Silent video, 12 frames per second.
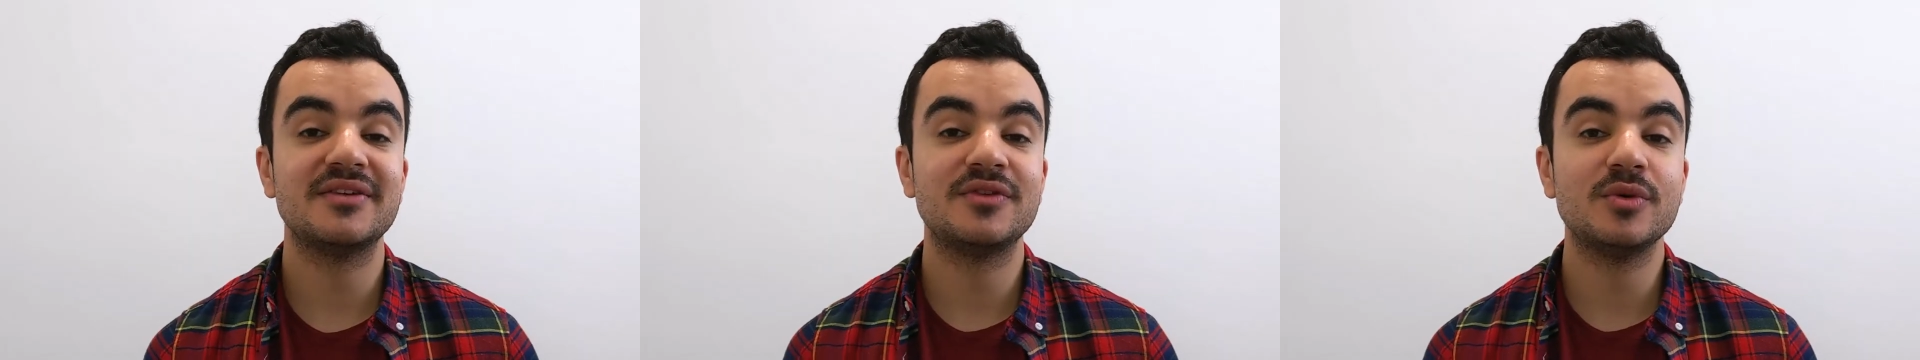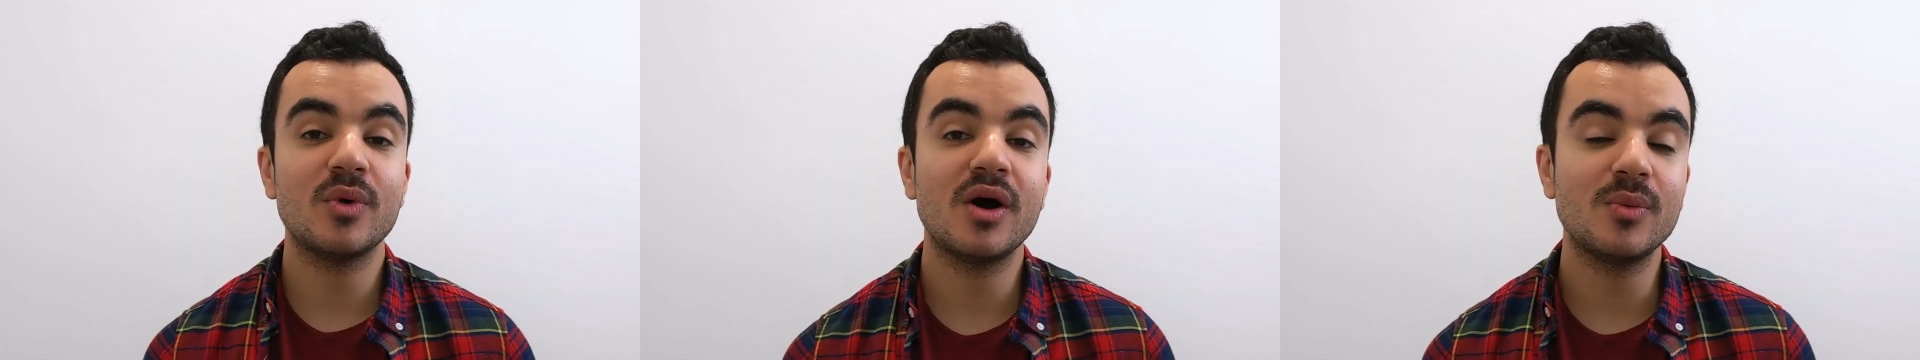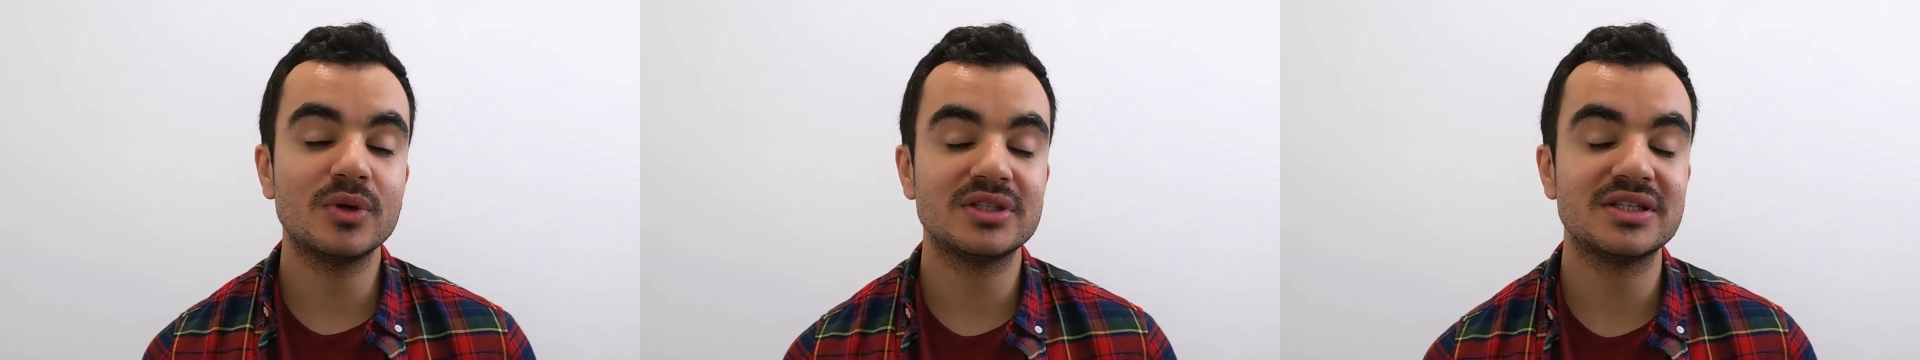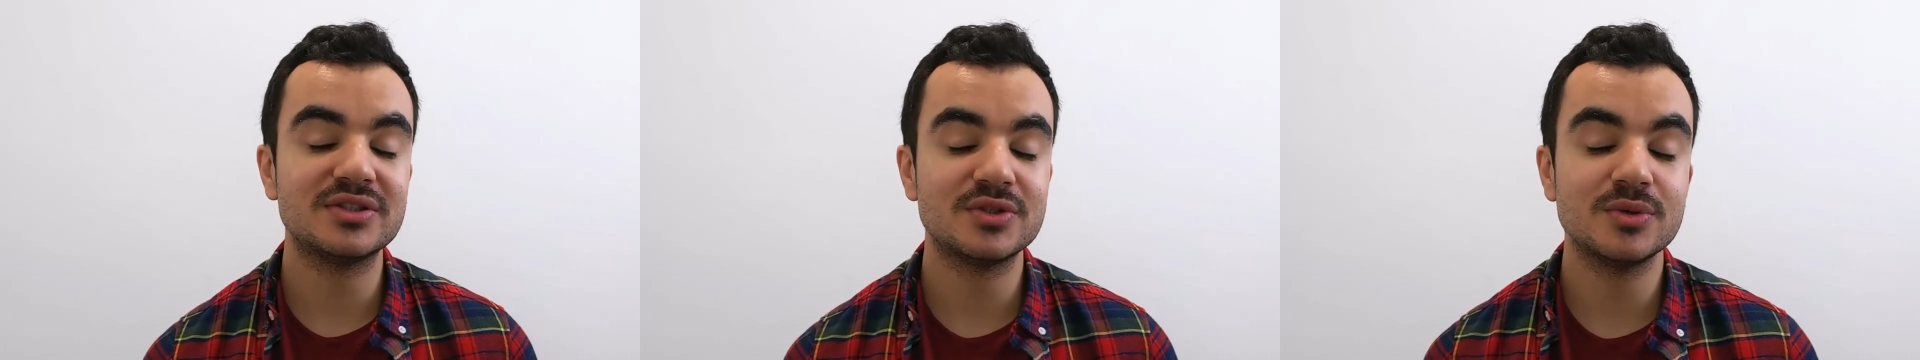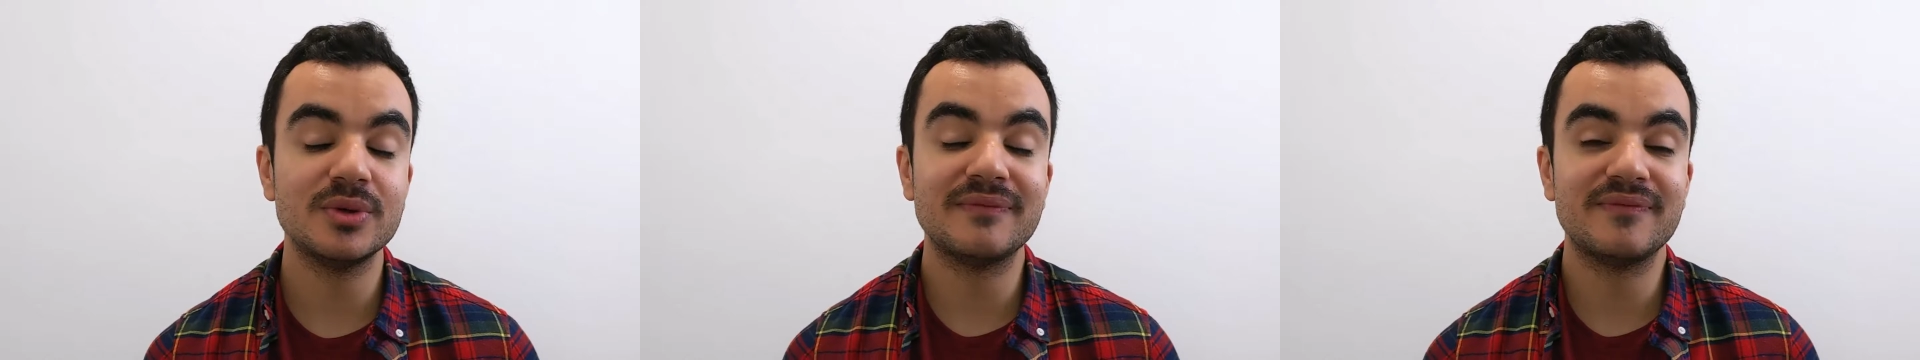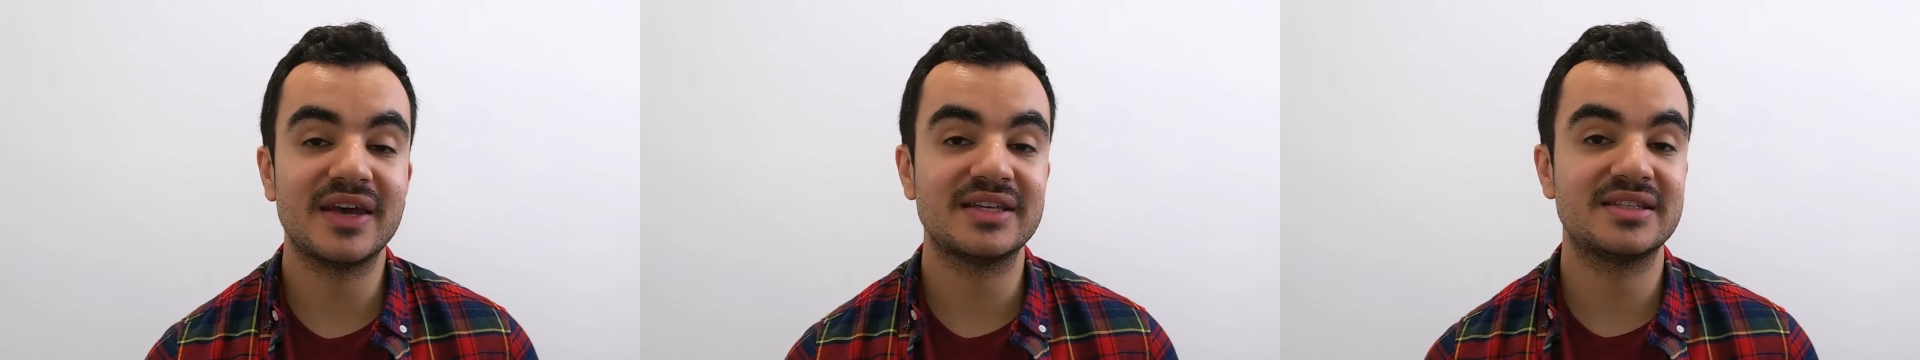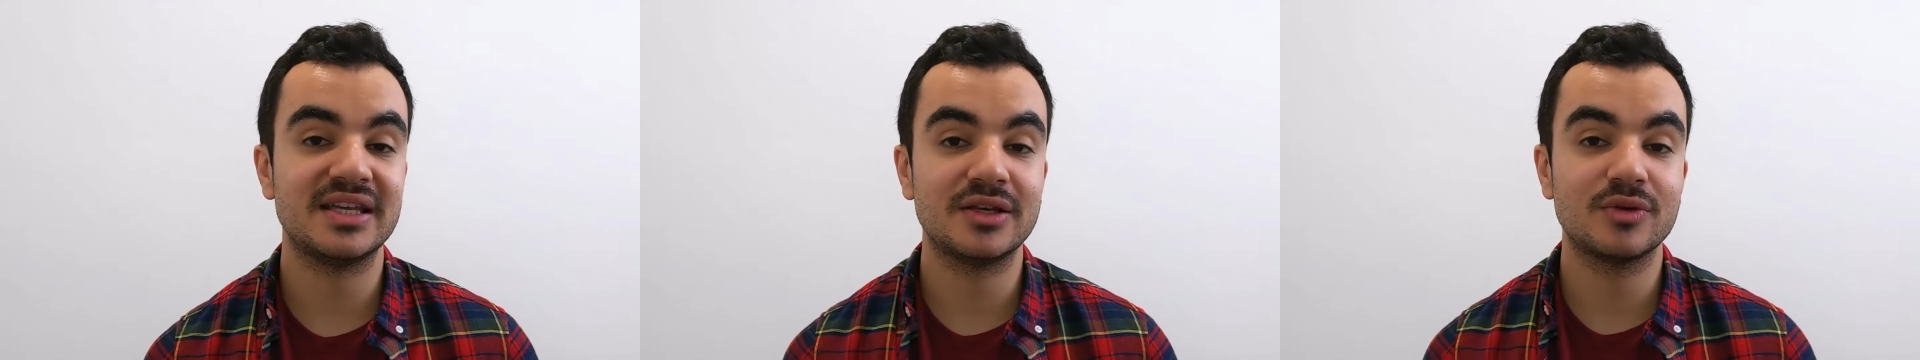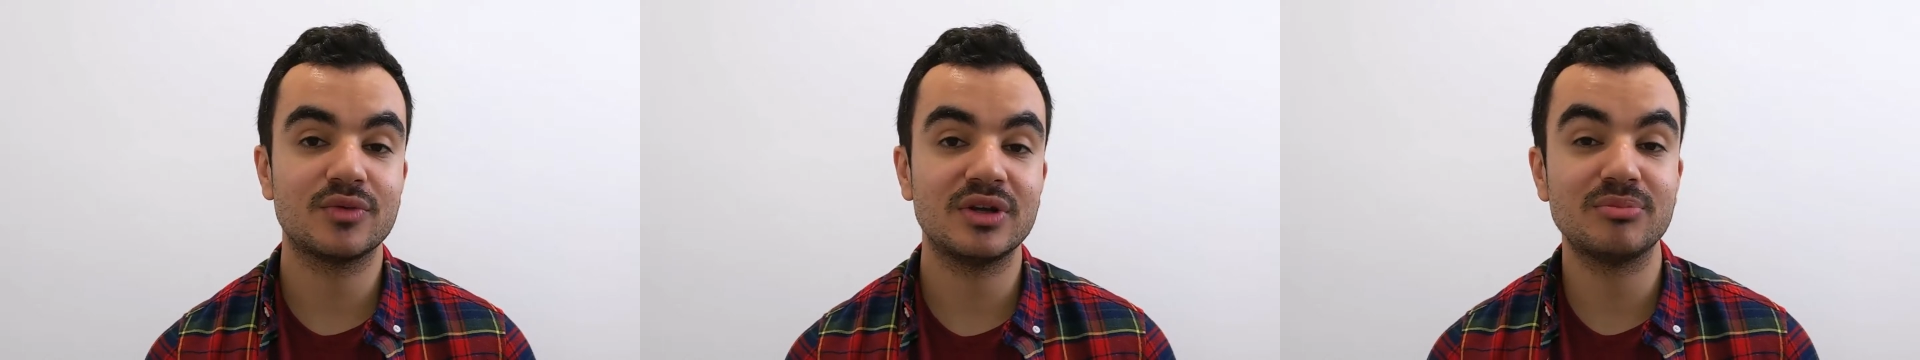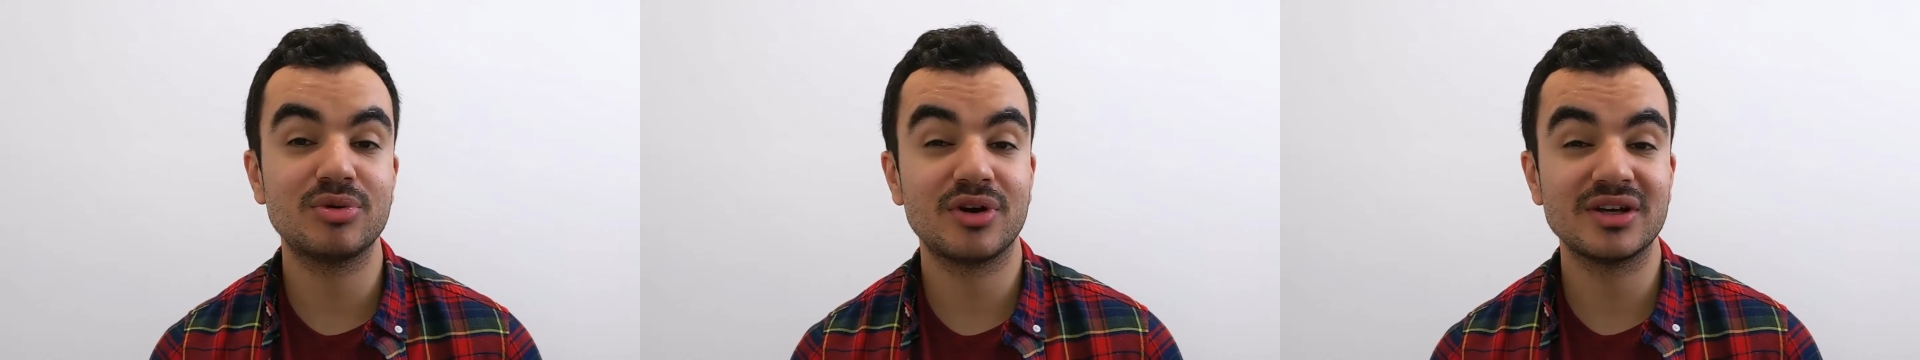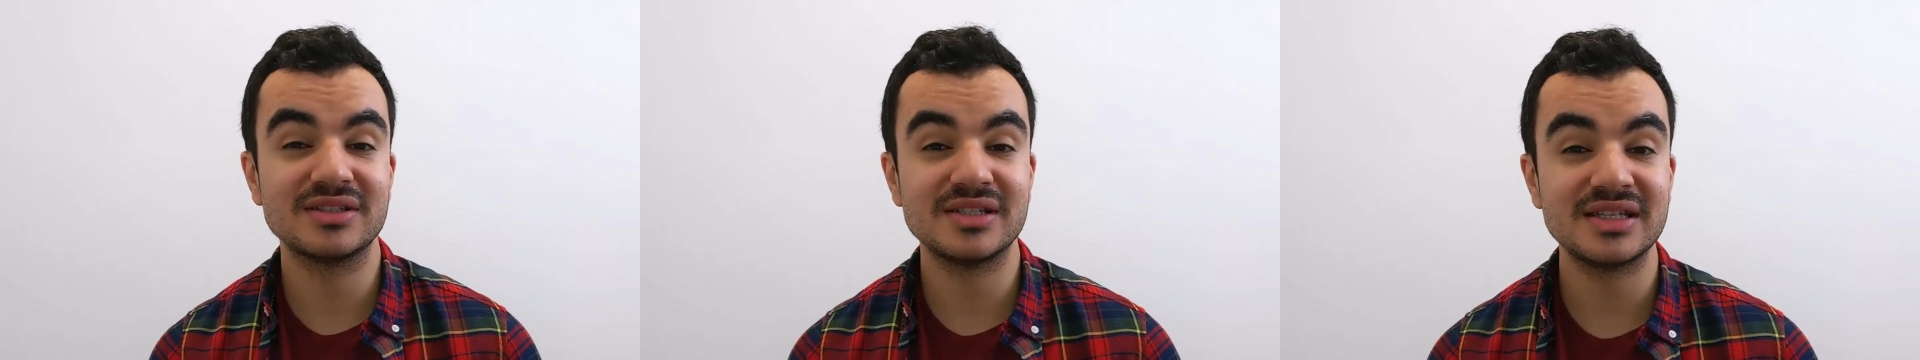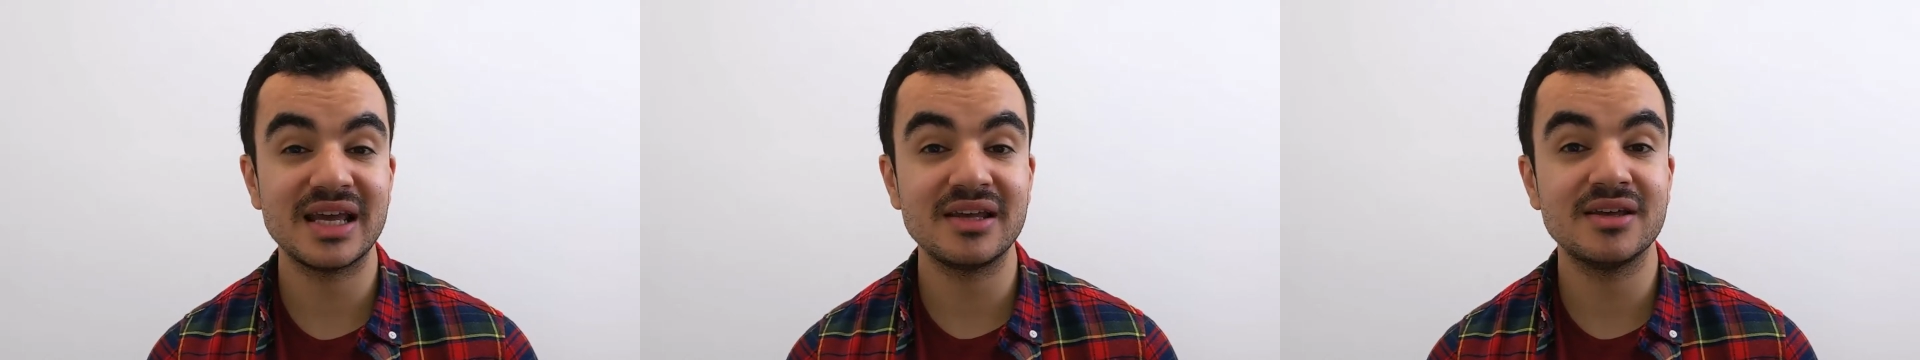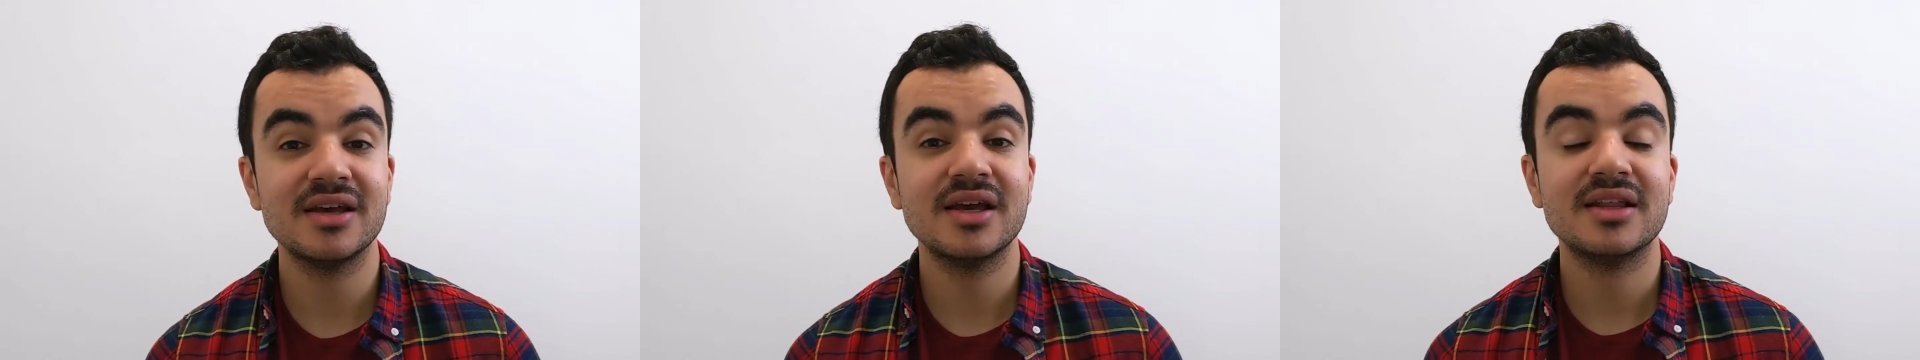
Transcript: if you are wanting to invest in green products today,